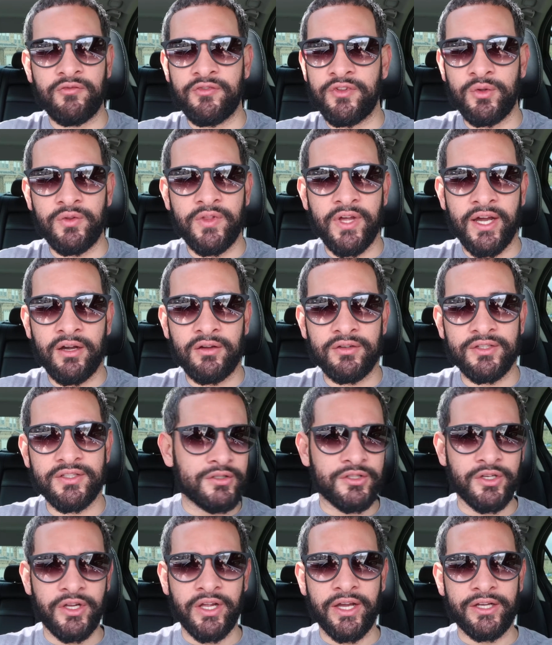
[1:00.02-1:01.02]
viewed the house.
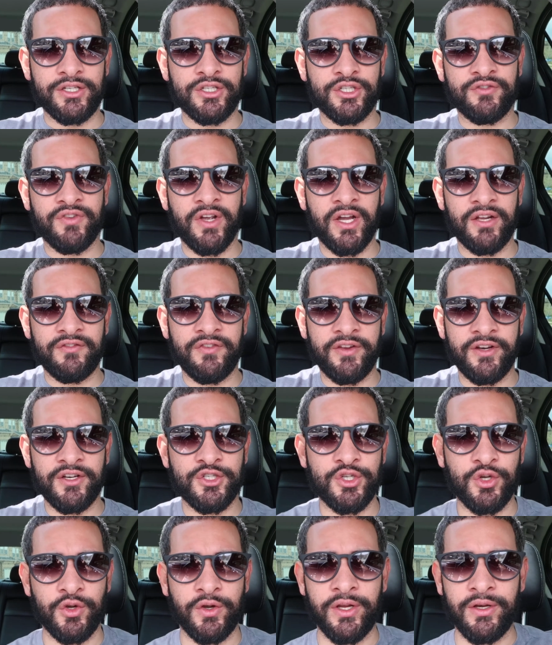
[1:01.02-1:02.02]
So yeah, I just got
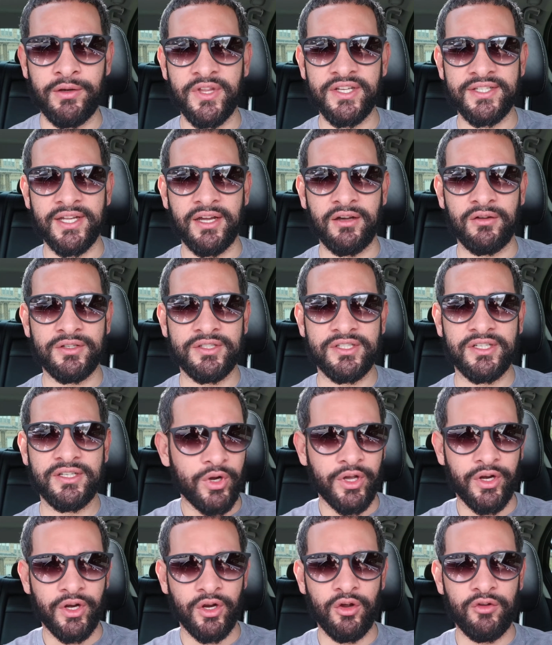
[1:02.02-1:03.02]
finished showing this house. We're
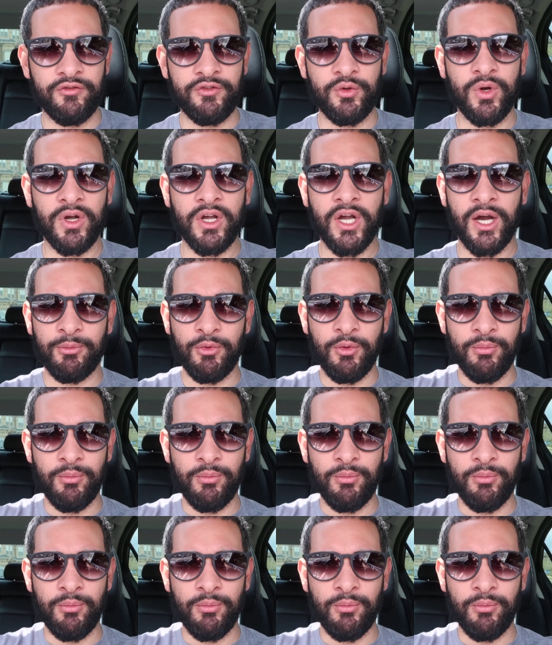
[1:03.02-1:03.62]
gonna go view a couple